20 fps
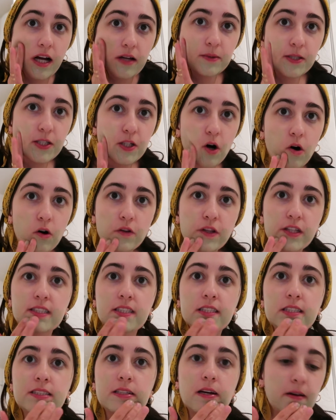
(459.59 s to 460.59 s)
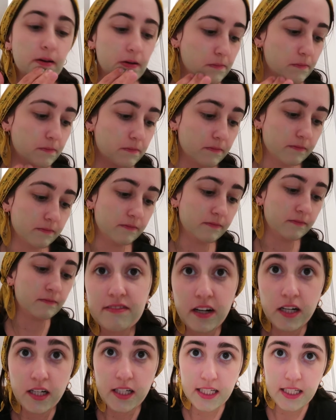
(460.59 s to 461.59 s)
I would call this
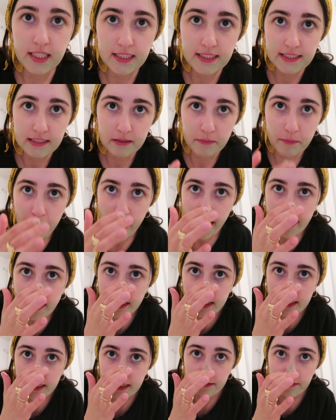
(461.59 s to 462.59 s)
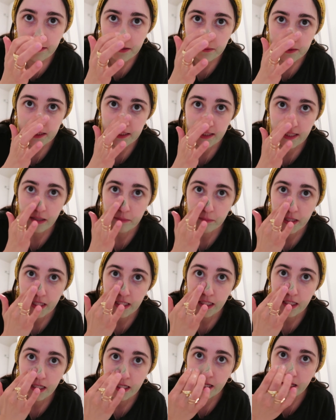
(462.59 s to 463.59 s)
funky cement if I was
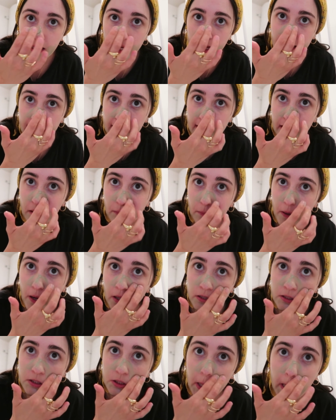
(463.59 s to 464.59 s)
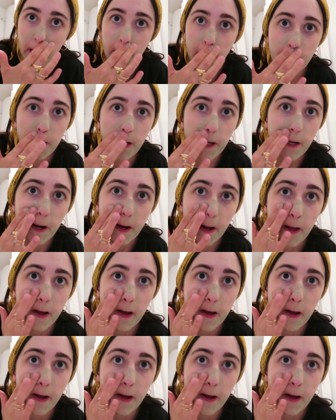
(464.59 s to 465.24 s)
naming a nail polish color.